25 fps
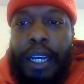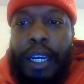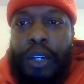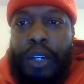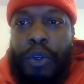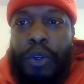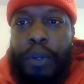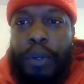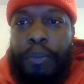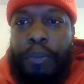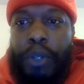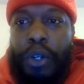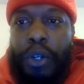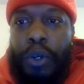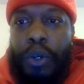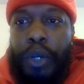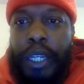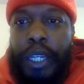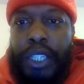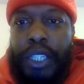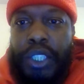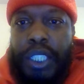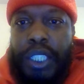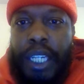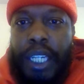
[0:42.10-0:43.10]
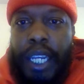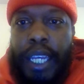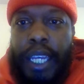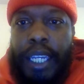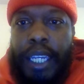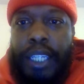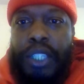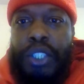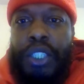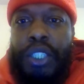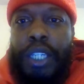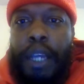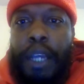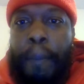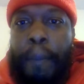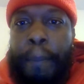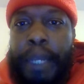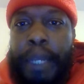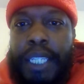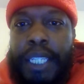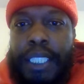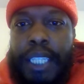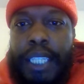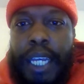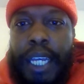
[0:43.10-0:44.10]
Crypto exchange
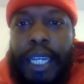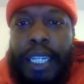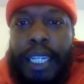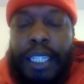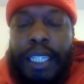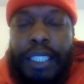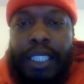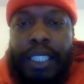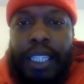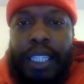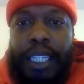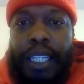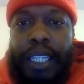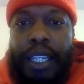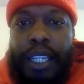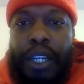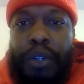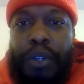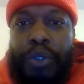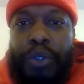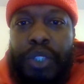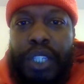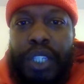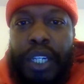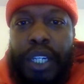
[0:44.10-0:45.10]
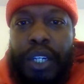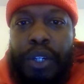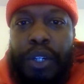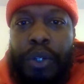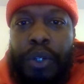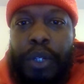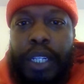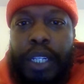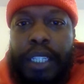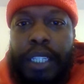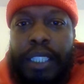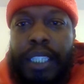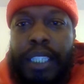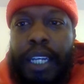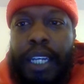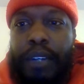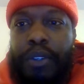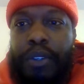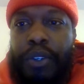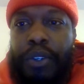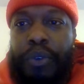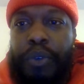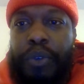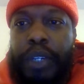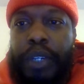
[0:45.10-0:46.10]
Bitsonic CEO jailed in
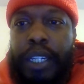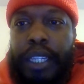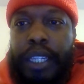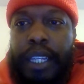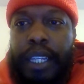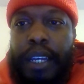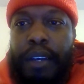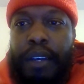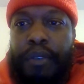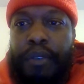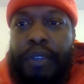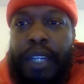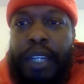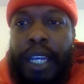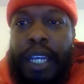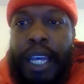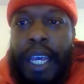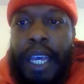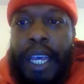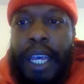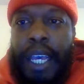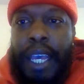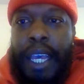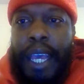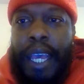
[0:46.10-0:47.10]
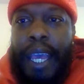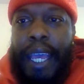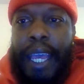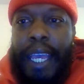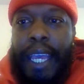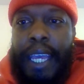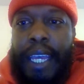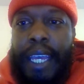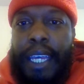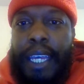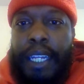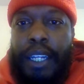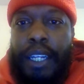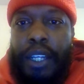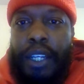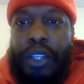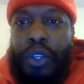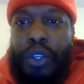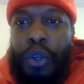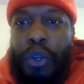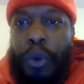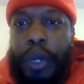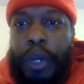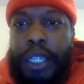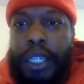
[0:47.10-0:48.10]
South Korea theft, and
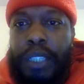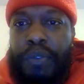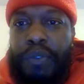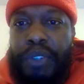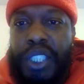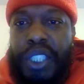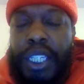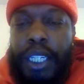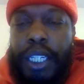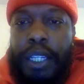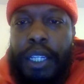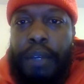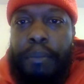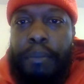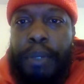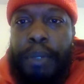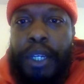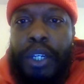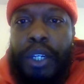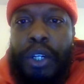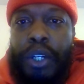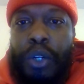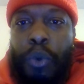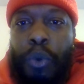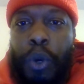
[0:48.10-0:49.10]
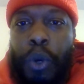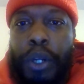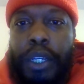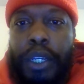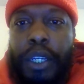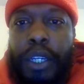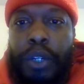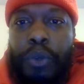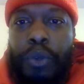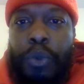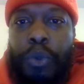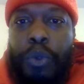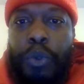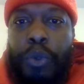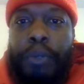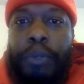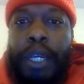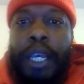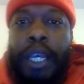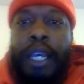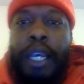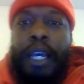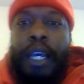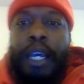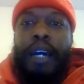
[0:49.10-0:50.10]
U.S. Virginia bill working group
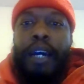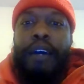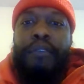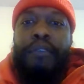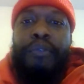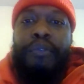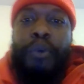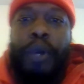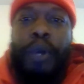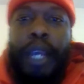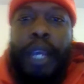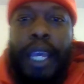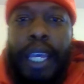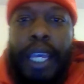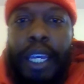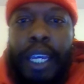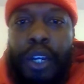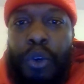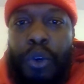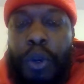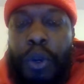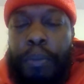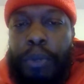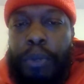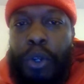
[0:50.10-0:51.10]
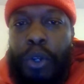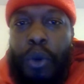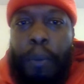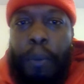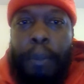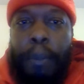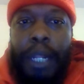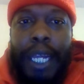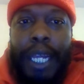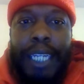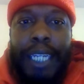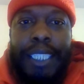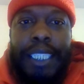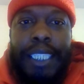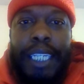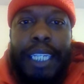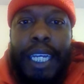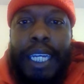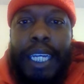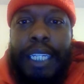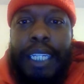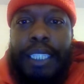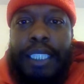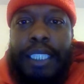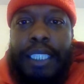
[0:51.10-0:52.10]
for a crypto
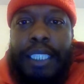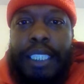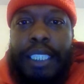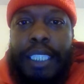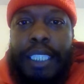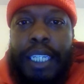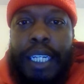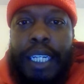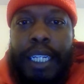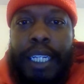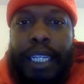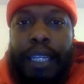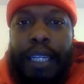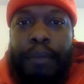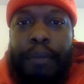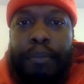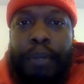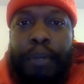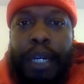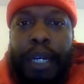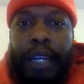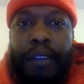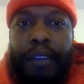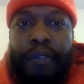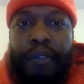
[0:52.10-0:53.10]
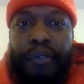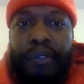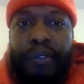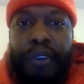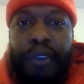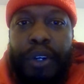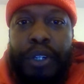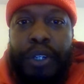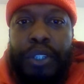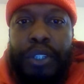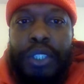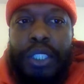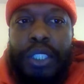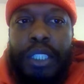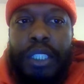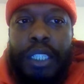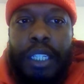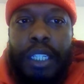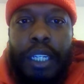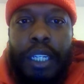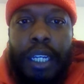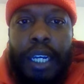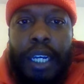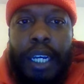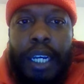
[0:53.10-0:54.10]
blockchain study. But first,
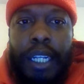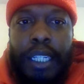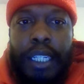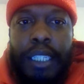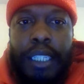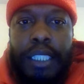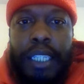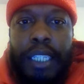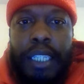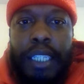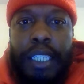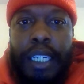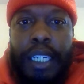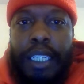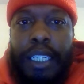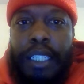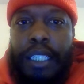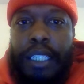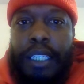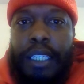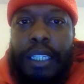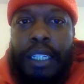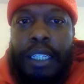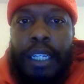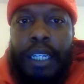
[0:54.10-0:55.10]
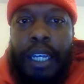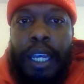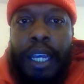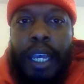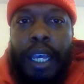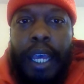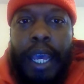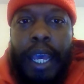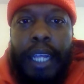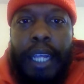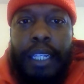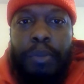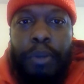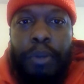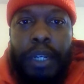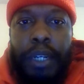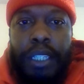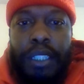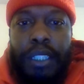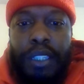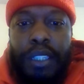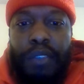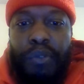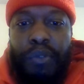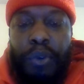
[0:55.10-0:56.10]
let's take a look at these
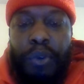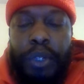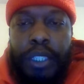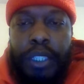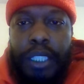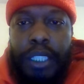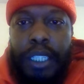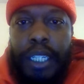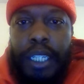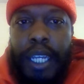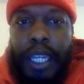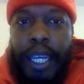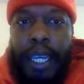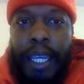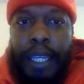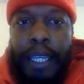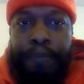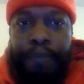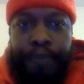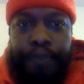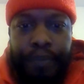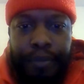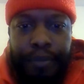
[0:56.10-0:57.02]
prices for today.